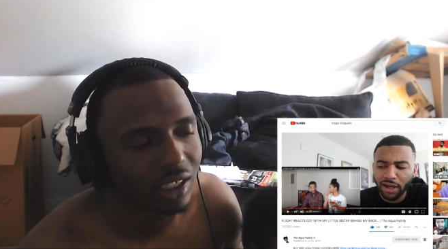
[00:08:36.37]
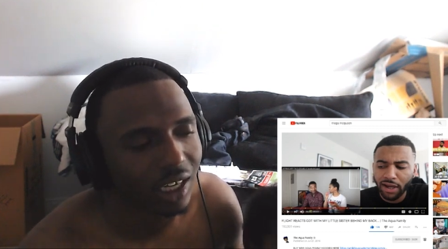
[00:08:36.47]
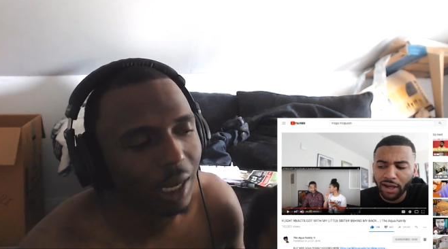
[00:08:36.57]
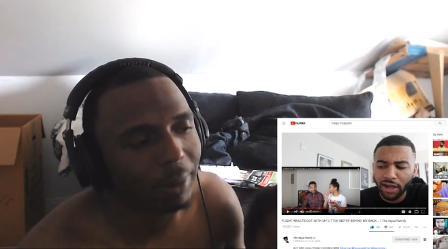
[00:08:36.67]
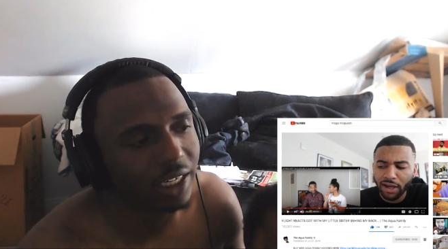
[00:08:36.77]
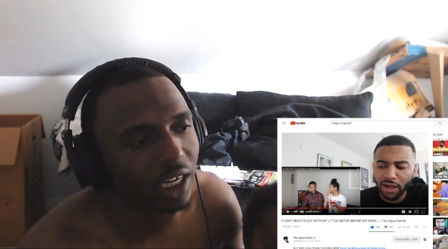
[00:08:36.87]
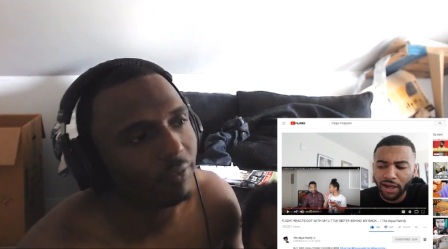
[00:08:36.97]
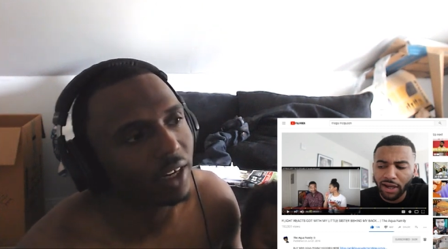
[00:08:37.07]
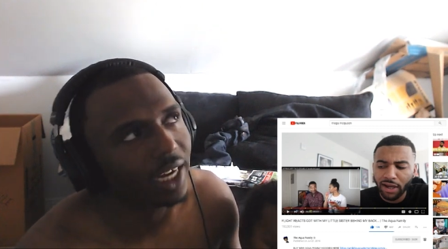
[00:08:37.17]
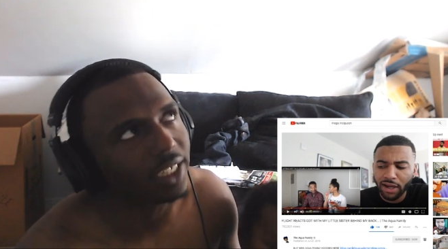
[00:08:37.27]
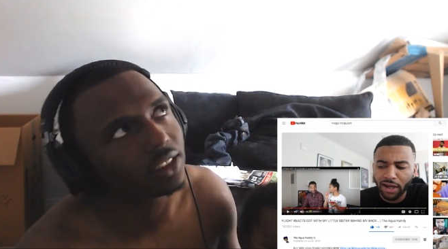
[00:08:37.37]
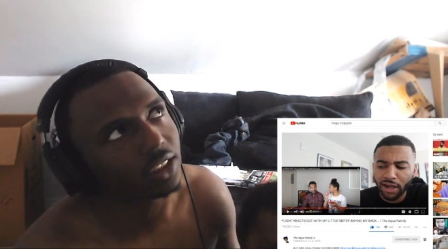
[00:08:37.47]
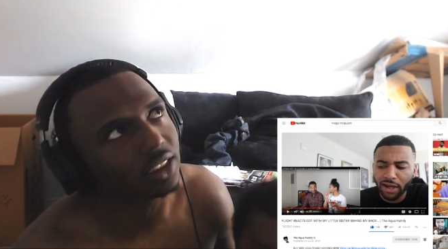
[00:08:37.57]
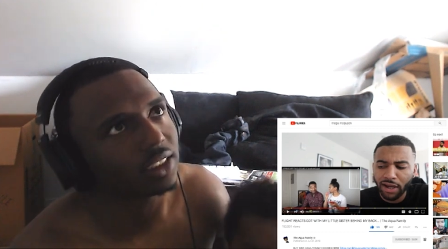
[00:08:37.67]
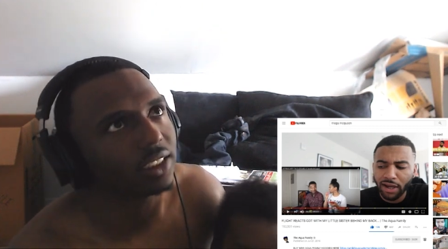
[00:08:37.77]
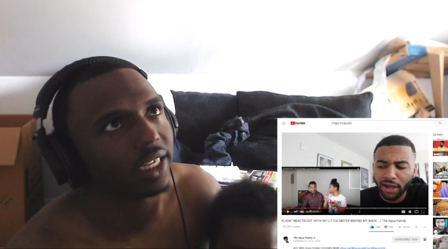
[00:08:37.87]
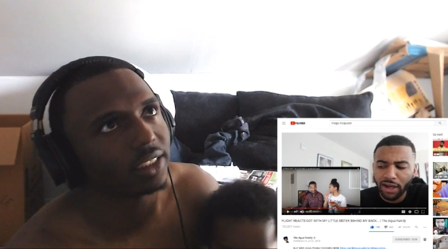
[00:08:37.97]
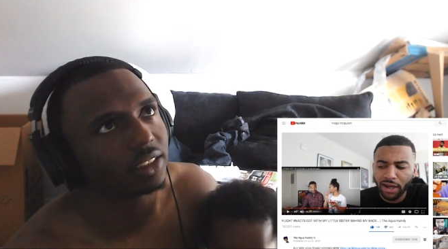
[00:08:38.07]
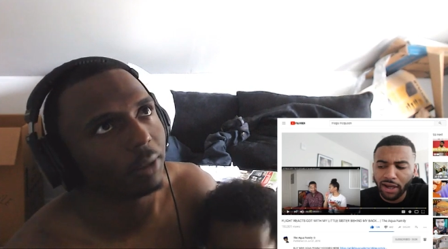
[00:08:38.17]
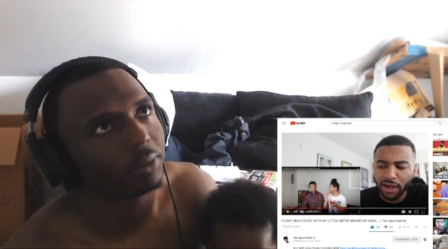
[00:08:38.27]
Speaker 1: It'd be different like his sister said
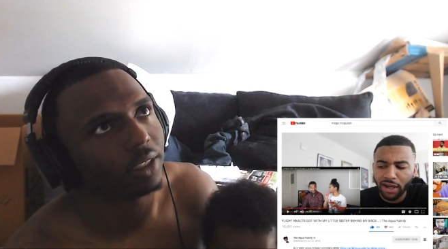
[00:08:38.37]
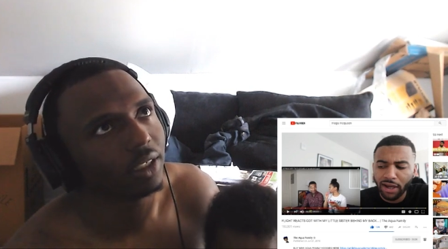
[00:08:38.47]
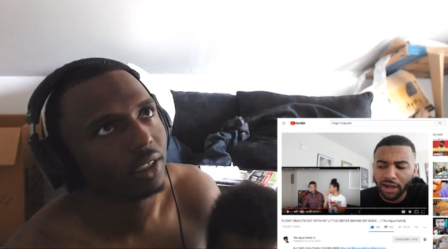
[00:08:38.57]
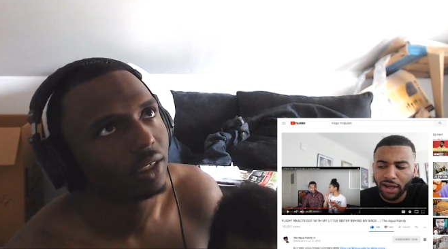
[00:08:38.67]
something,